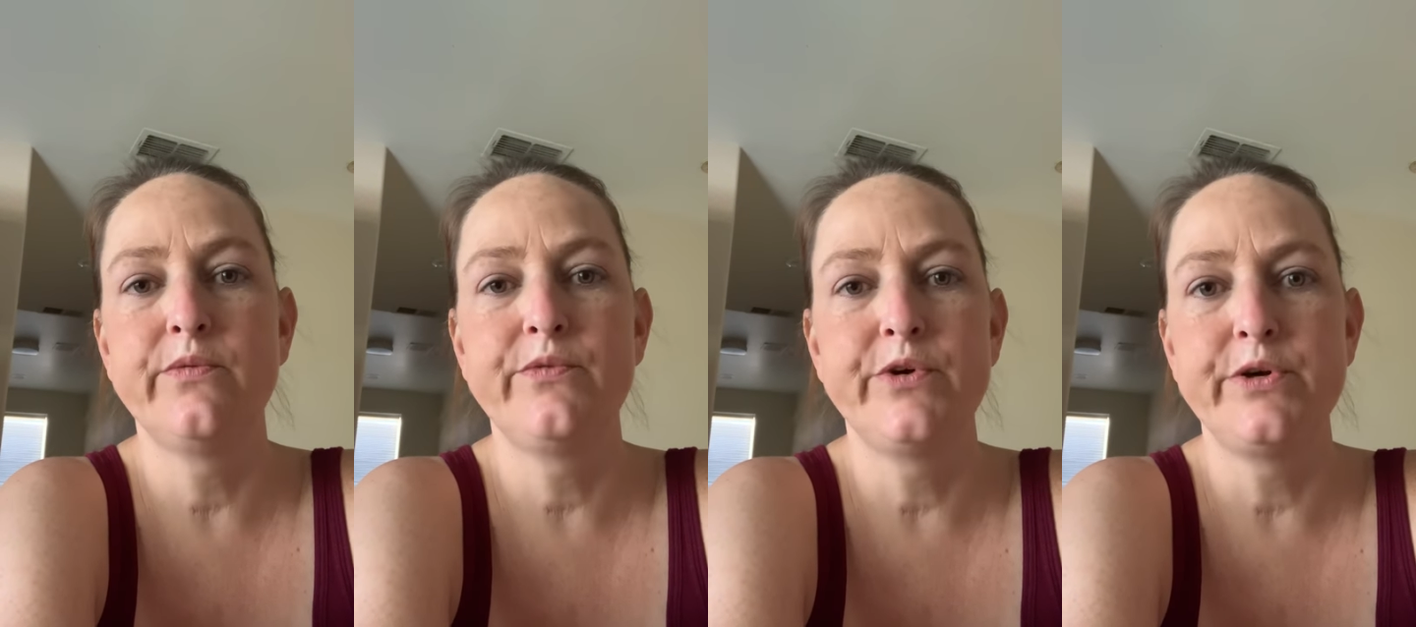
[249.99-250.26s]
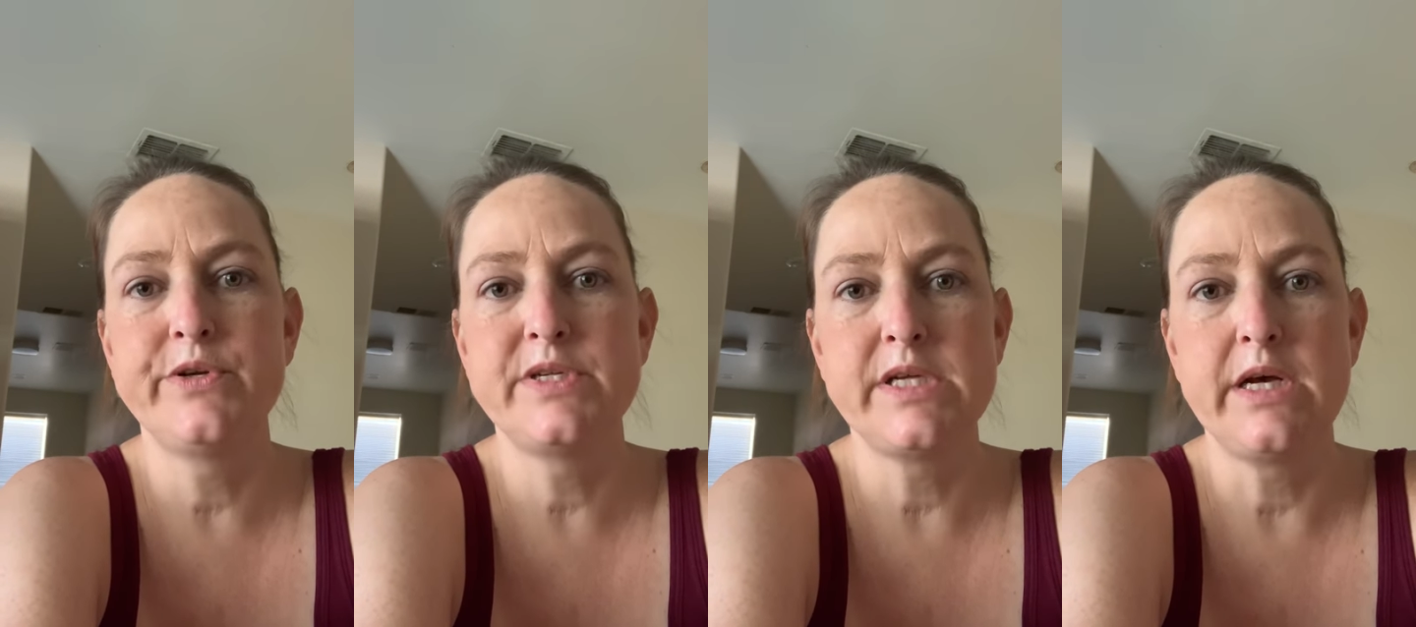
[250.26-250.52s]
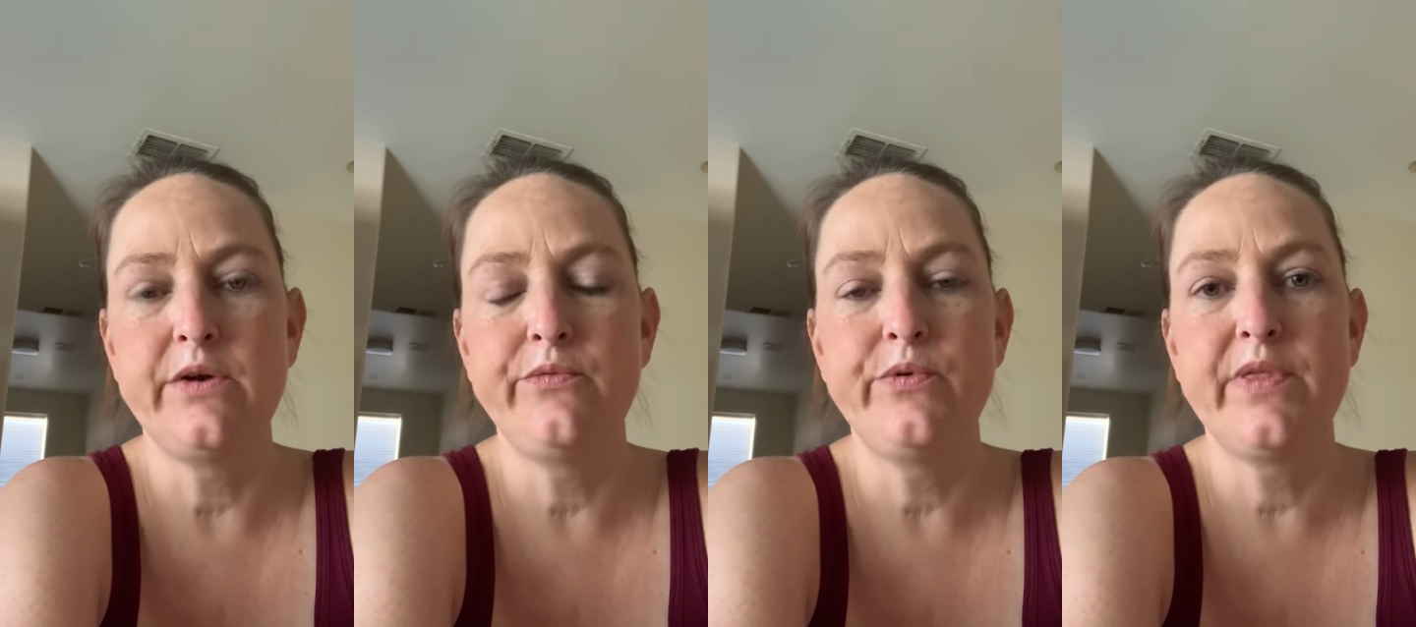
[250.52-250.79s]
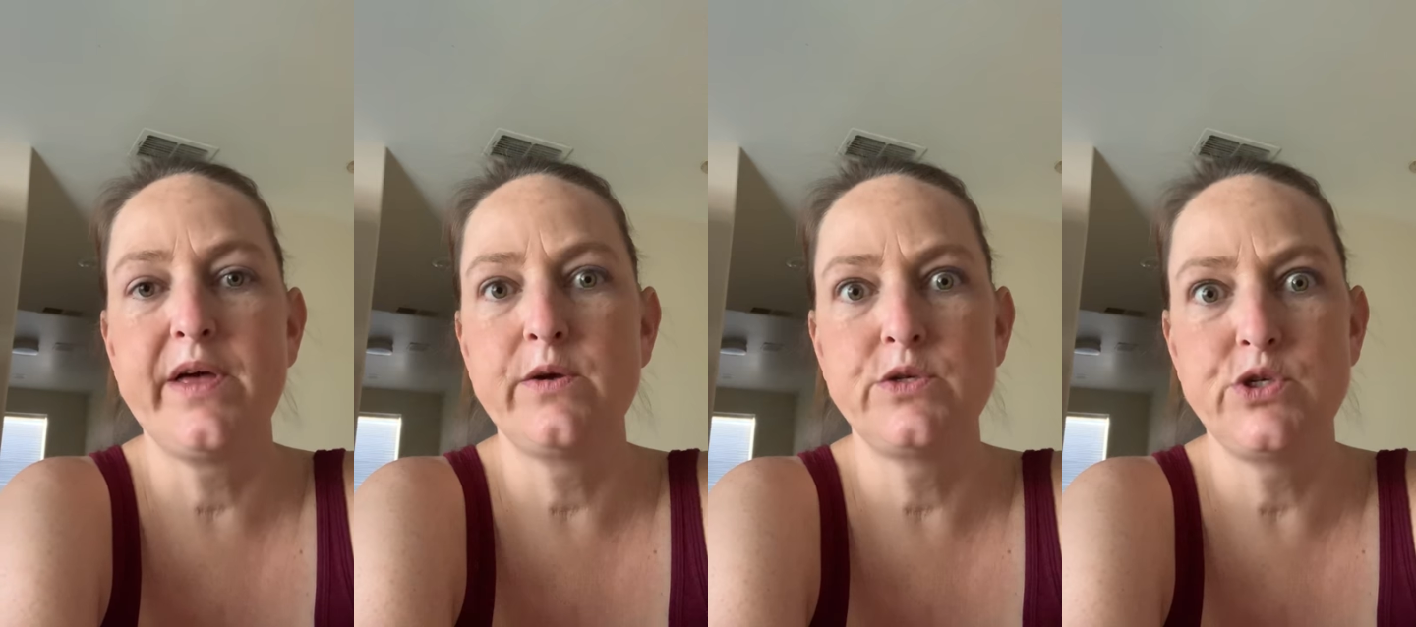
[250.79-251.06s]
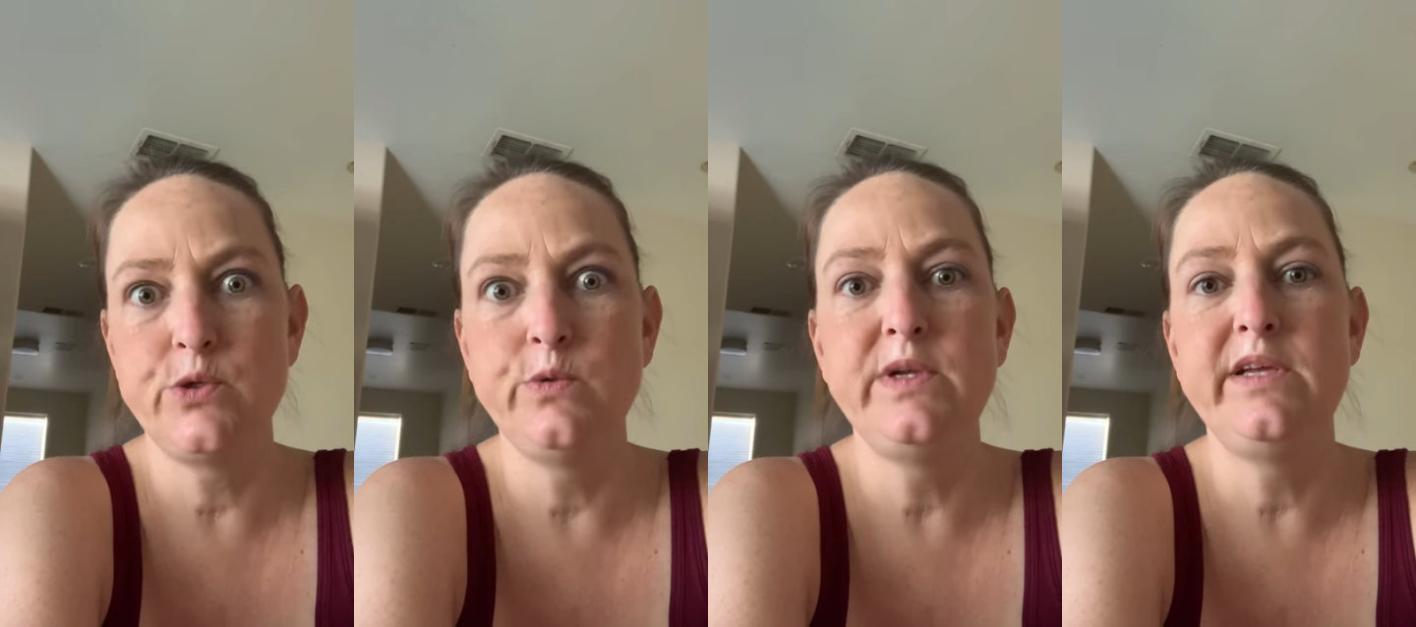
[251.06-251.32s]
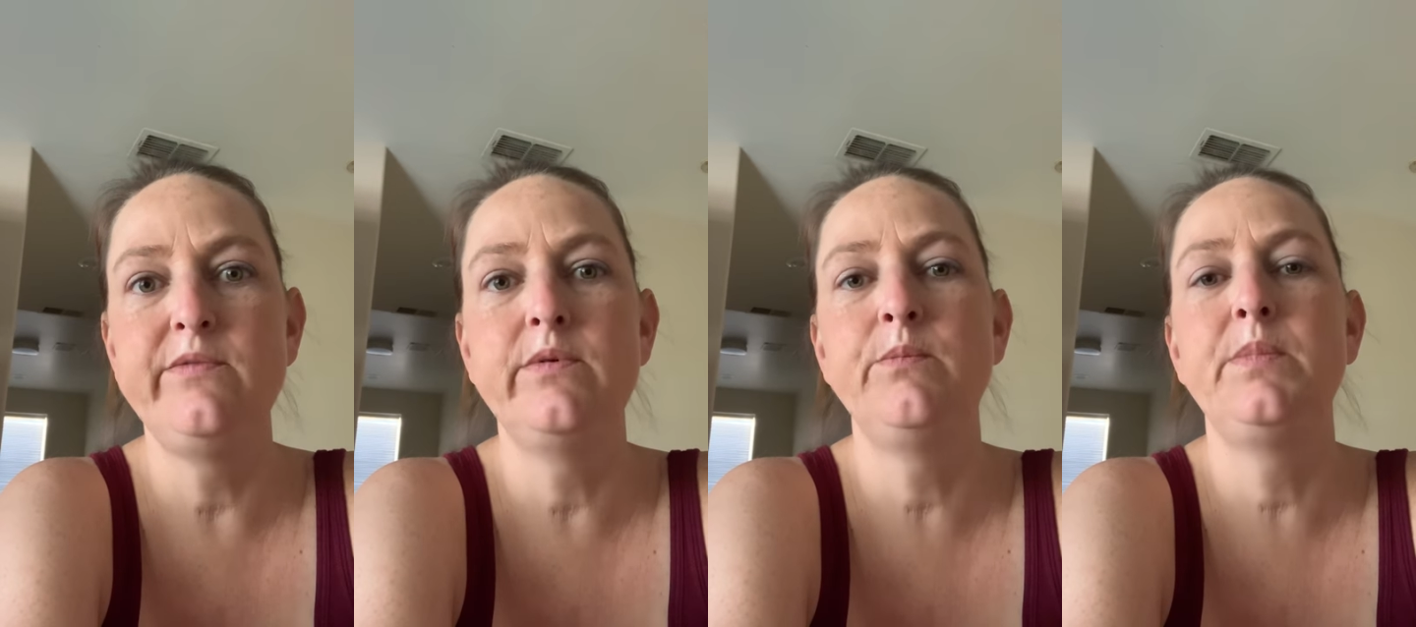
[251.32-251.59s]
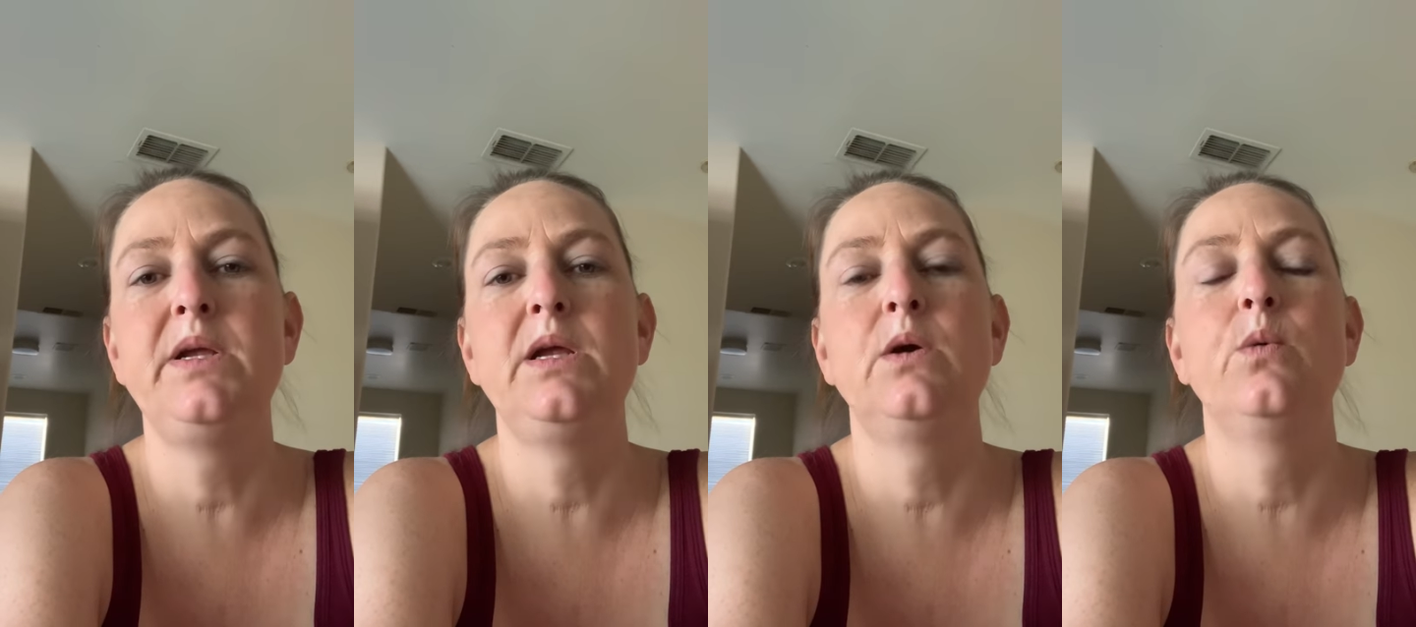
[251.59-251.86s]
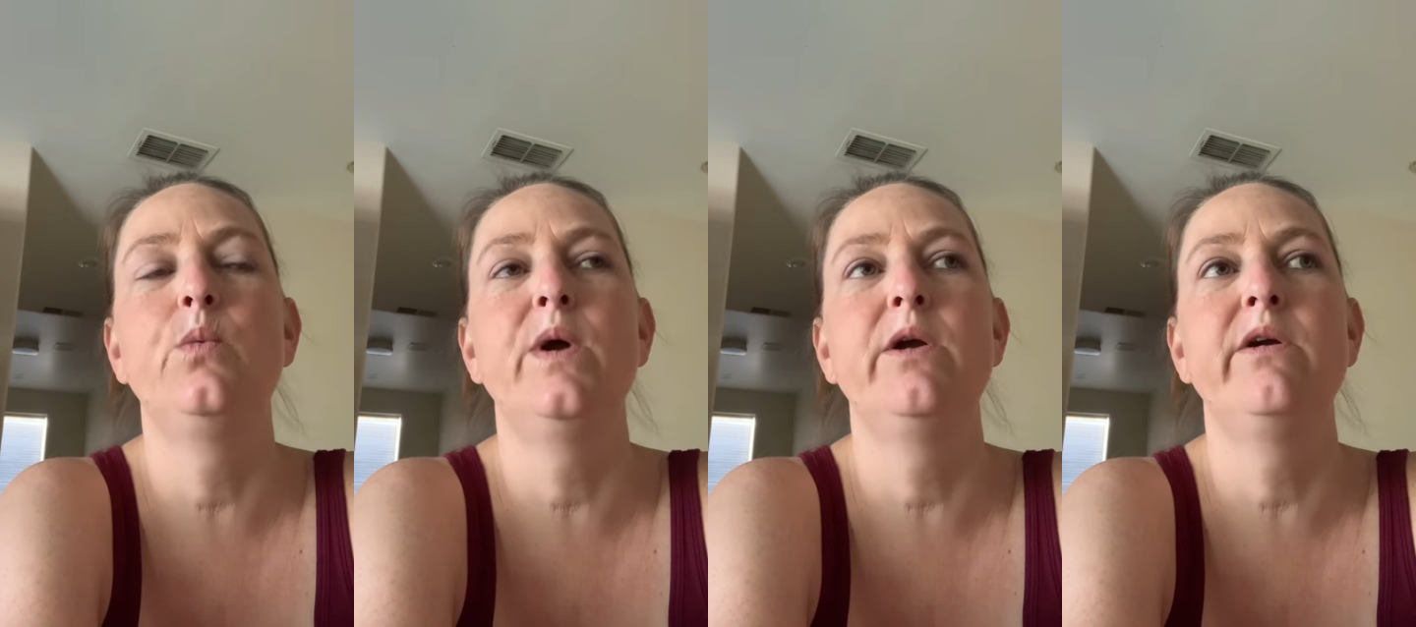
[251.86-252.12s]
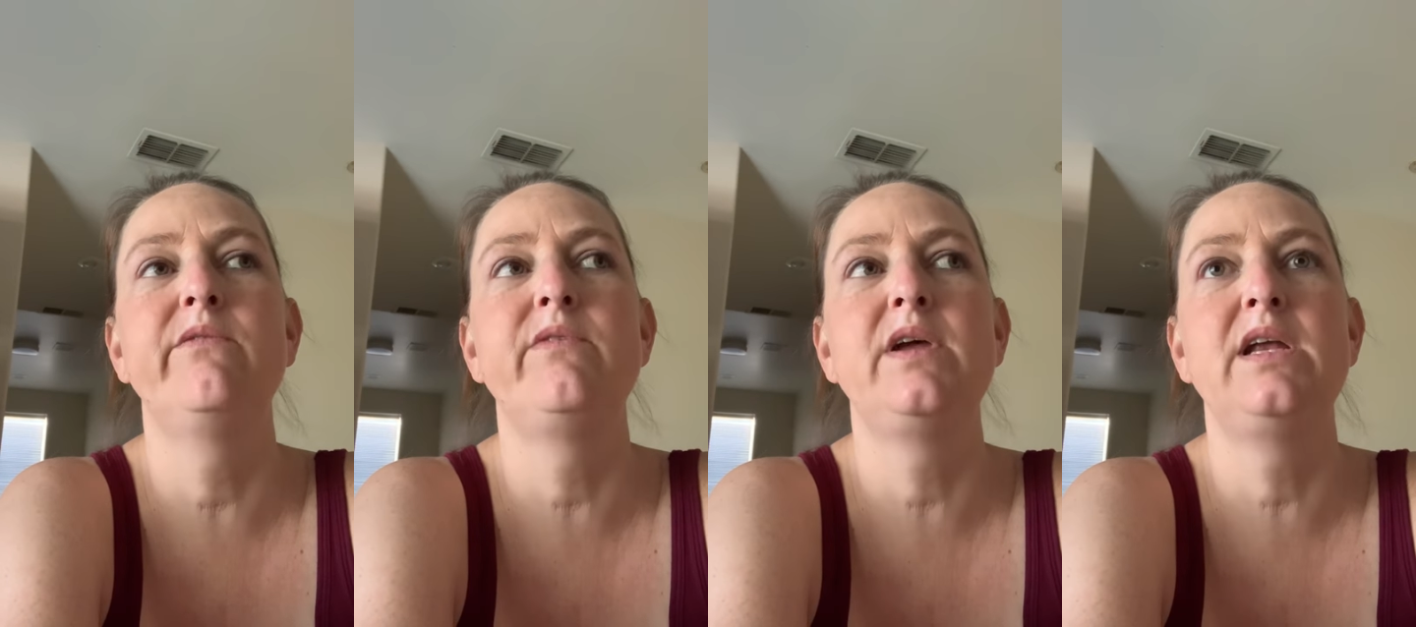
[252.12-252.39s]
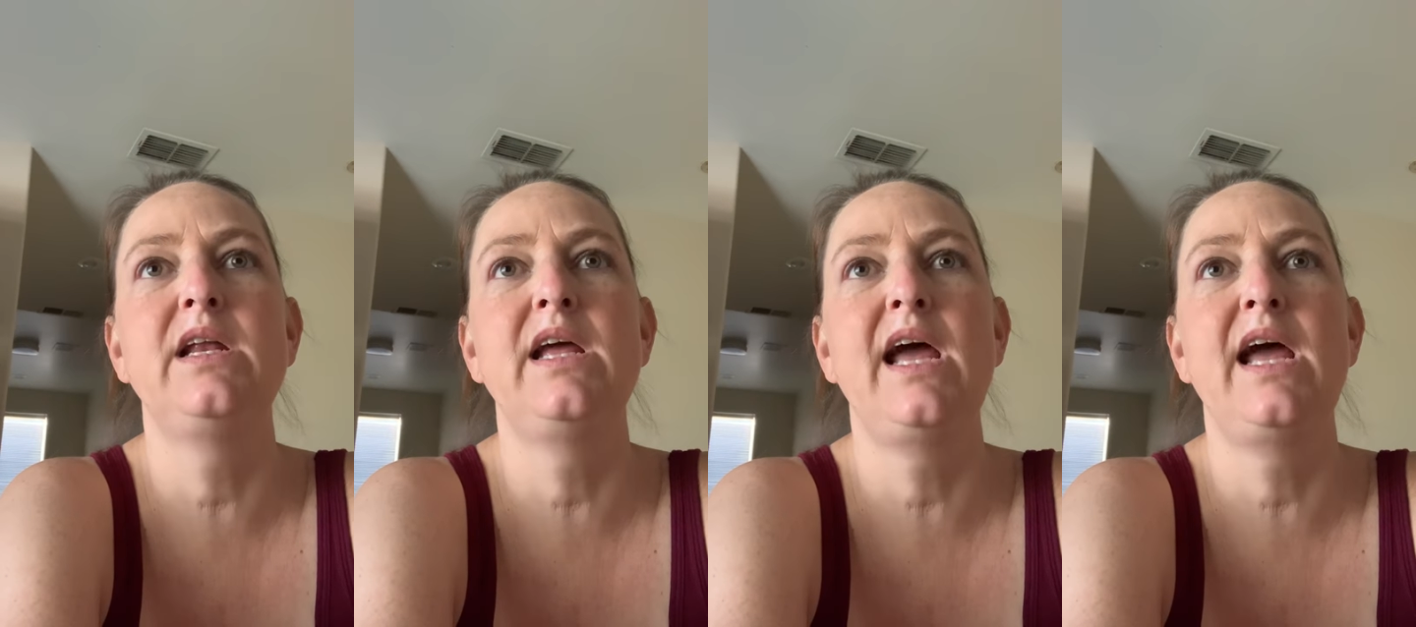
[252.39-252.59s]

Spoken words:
for yourself without you even being aware of it.